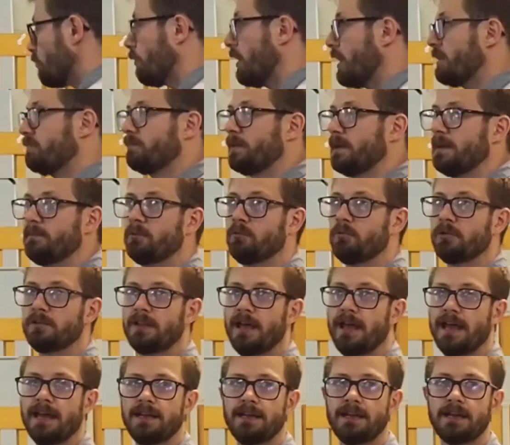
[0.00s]
when people were
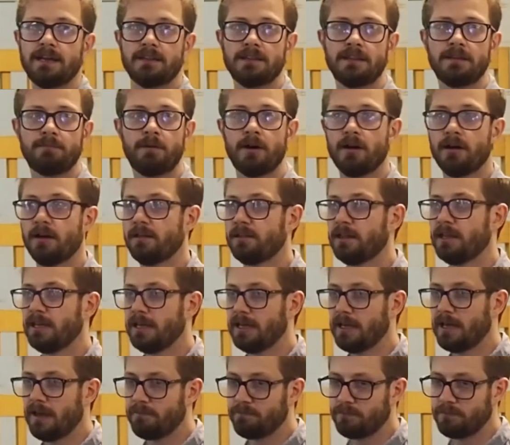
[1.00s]
taking
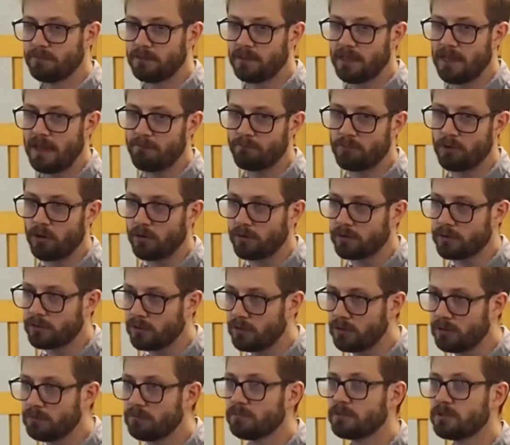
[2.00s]
the
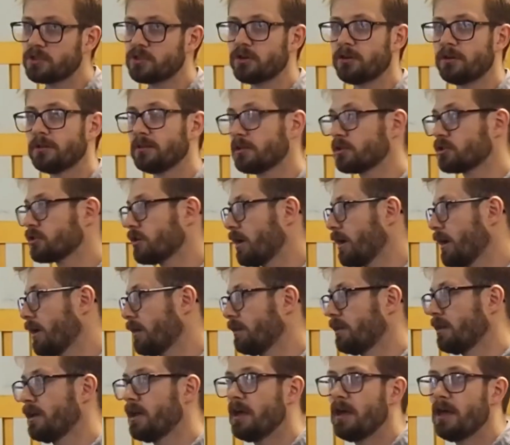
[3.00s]
Ambroxyl during the
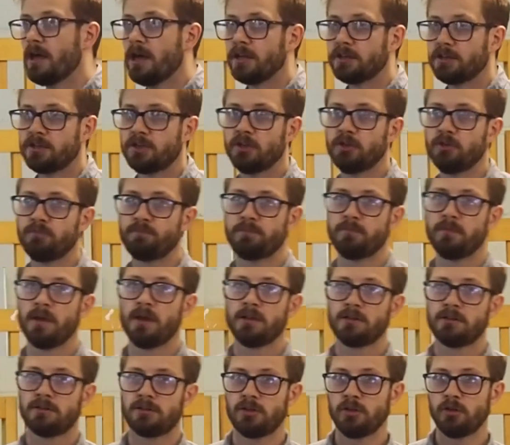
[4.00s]
trial,
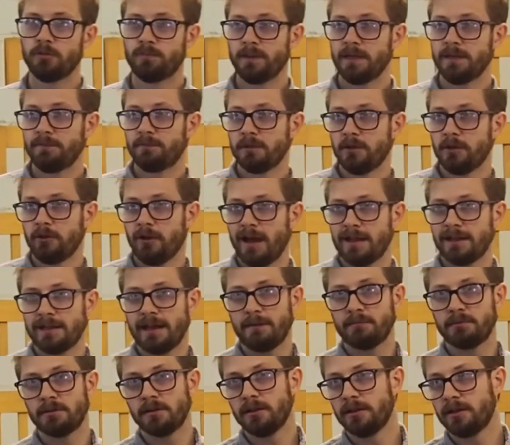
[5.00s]
two people who had
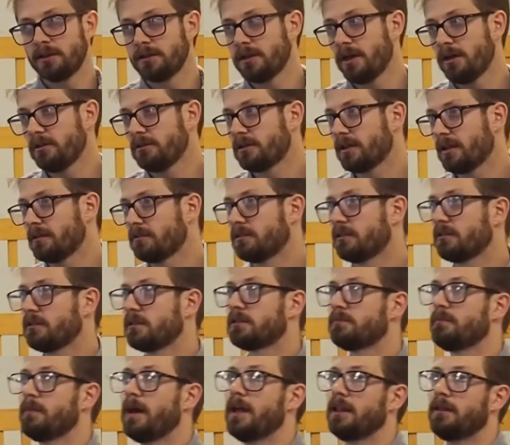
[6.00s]
absolutely no sense of
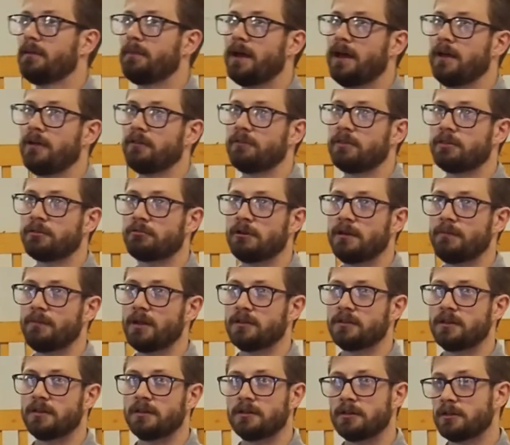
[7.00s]
smell, about 3
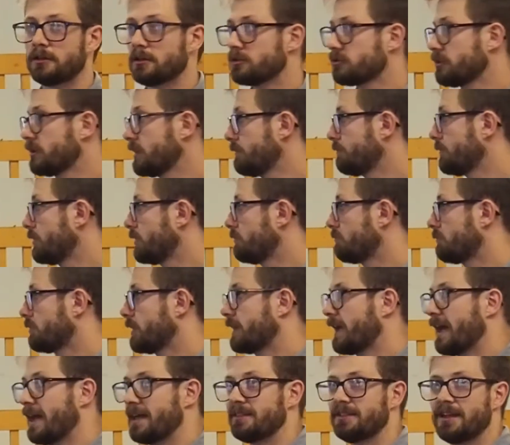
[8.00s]
months into the treatment,
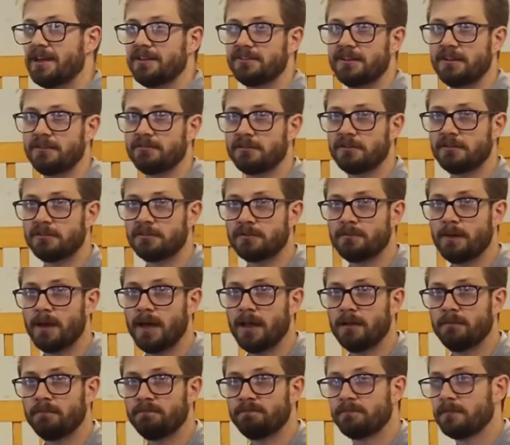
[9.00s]
regained their sense of
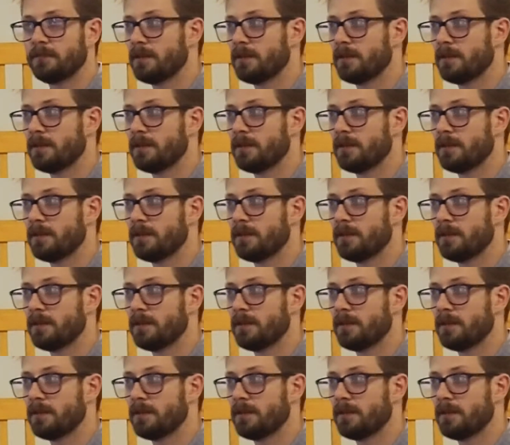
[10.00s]
smell,